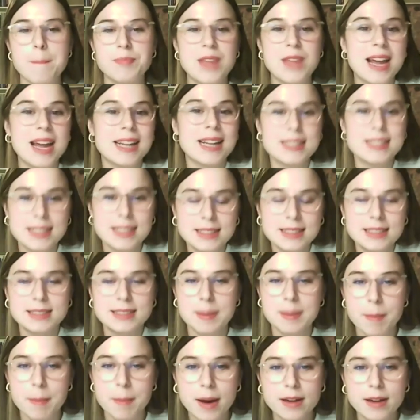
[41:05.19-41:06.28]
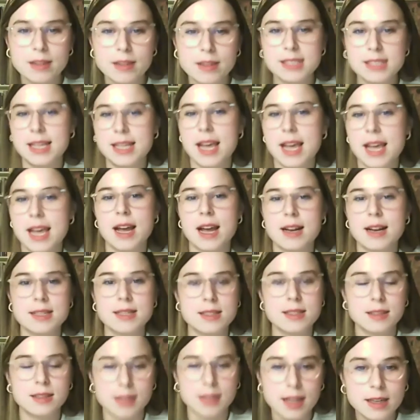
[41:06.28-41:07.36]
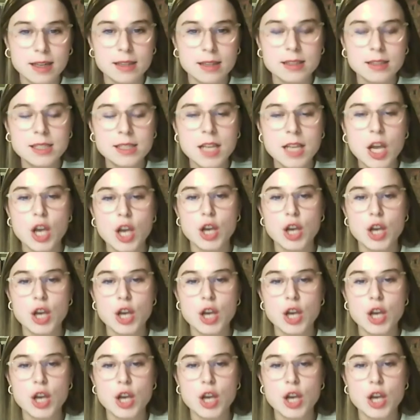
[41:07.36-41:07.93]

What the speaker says: they attended the matters, they answered letters.